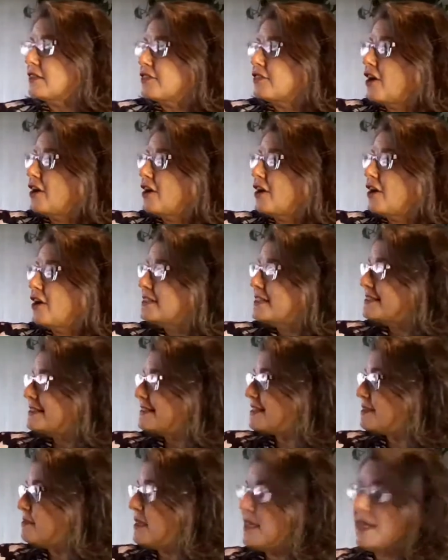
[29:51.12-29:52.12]
Thoughts
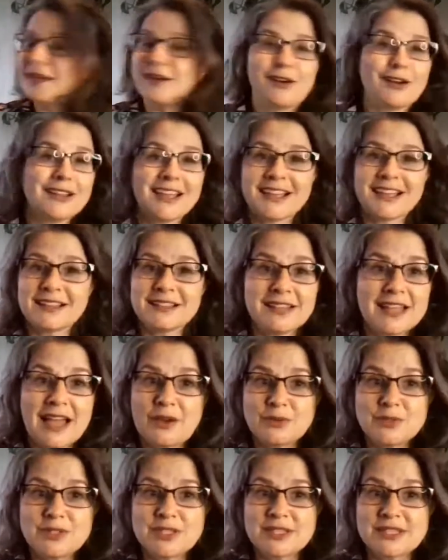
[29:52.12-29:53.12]
to me are like
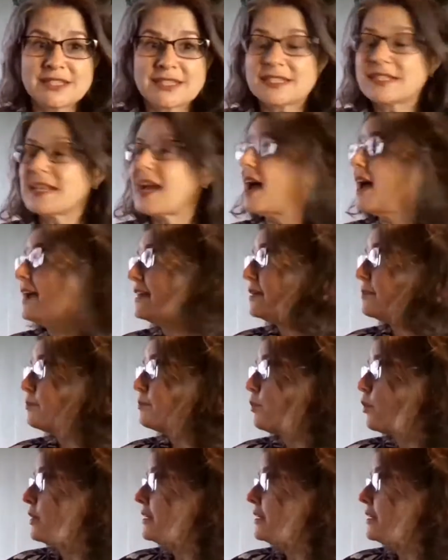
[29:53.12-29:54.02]
clouds in the sky, and I'm